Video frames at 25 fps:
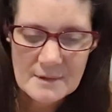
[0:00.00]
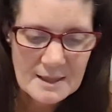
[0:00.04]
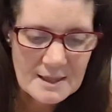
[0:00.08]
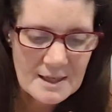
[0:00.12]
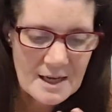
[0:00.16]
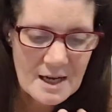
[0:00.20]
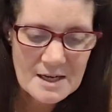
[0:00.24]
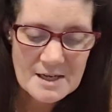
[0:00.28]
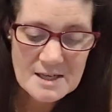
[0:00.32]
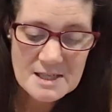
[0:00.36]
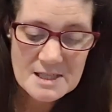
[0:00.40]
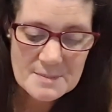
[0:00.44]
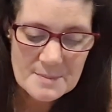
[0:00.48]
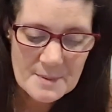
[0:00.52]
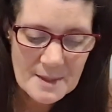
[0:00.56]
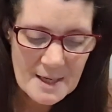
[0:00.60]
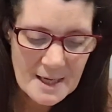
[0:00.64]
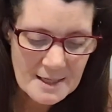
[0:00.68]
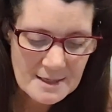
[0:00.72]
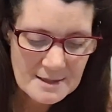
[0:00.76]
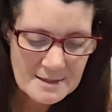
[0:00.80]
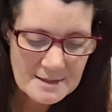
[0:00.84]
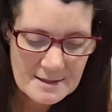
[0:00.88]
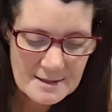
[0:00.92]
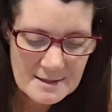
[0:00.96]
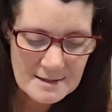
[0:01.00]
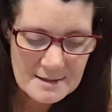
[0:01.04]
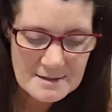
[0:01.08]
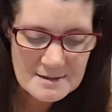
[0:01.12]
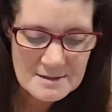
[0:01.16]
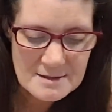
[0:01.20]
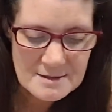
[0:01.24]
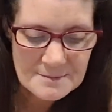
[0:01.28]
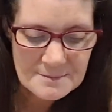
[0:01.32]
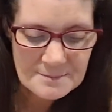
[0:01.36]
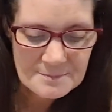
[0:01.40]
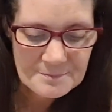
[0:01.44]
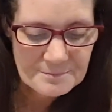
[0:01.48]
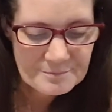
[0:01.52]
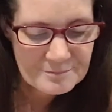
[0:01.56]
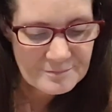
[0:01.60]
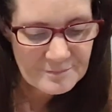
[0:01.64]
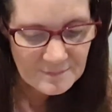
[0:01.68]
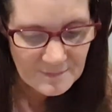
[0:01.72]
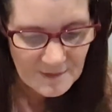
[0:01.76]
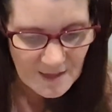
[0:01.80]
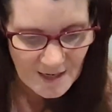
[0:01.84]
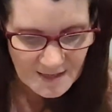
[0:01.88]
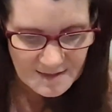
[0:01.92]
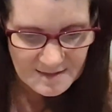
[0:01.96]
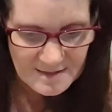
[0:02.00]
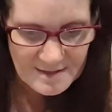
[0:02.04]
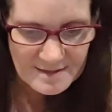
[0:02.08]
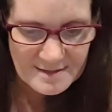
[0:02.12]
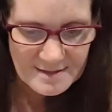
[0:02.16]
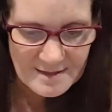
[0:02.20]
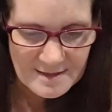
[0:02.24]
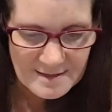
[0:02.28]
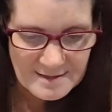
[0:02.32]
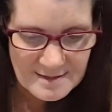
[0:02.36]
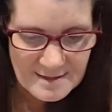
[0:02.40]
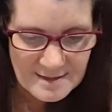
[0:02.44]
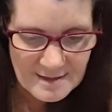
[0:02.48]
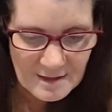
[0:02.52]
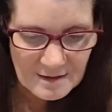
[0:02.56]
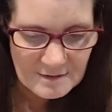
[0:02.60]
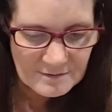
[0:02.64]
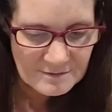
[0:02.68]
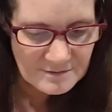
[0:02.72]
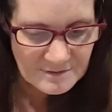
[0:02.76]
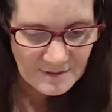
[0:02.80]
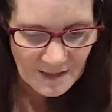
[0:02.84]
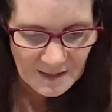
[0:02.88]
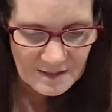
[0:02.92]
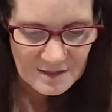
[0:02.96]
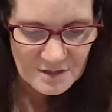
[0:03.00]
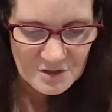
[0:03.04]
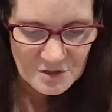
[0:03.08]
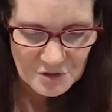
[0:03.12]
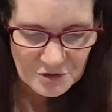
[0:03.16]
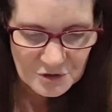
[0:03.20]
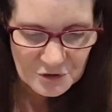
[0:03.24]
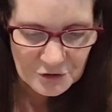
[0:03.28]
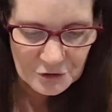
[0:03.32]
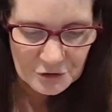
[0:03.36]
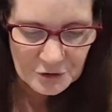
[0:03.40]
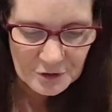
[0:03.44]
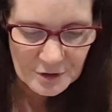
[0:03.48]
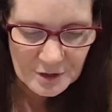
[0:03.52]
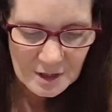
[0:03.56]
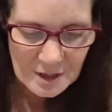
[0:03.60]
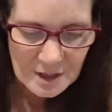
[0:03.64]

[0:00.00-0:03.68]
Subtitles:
can't explain things, as it says here. That is true.